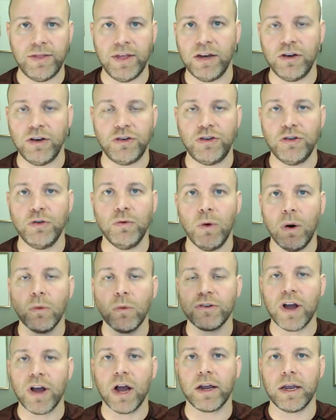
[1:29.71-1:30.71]
do what
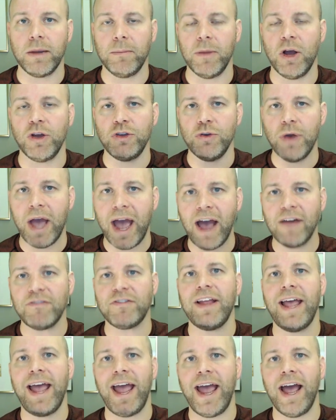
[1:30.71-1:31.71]
we're talking about. You have
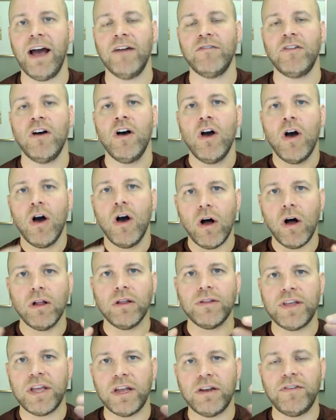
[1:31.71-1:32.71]
to have all
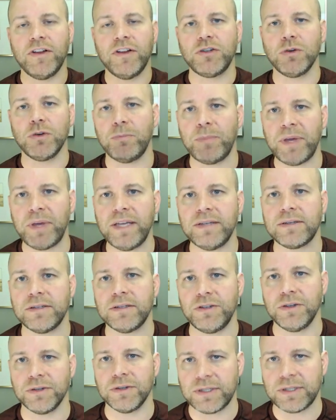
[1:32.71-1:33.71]
of the individual
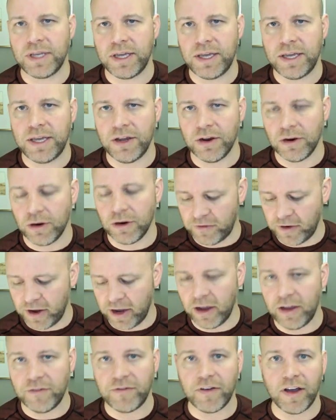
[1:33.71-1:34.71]
pieces. You'll see here if
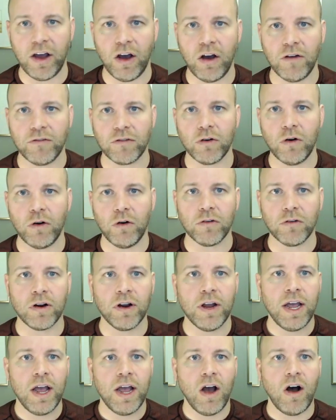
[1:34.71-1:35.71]
I hover over,
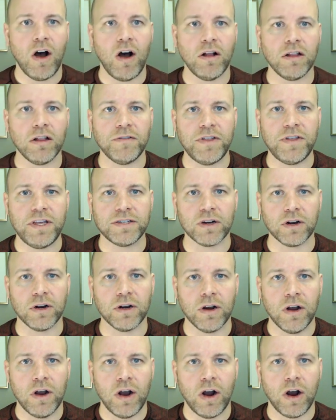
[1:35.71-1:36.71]
all of these
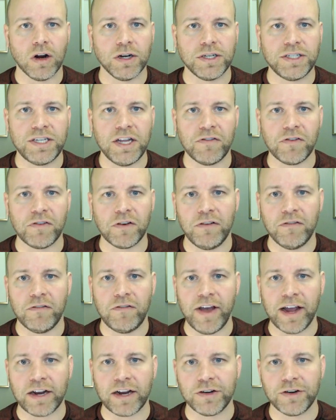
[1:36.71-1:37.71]
are different
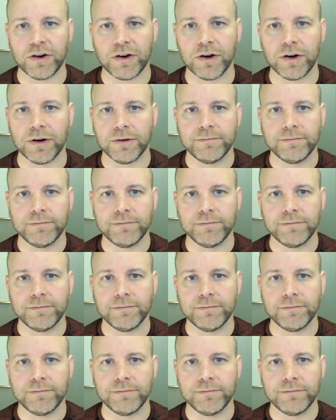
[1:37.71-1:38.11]
vector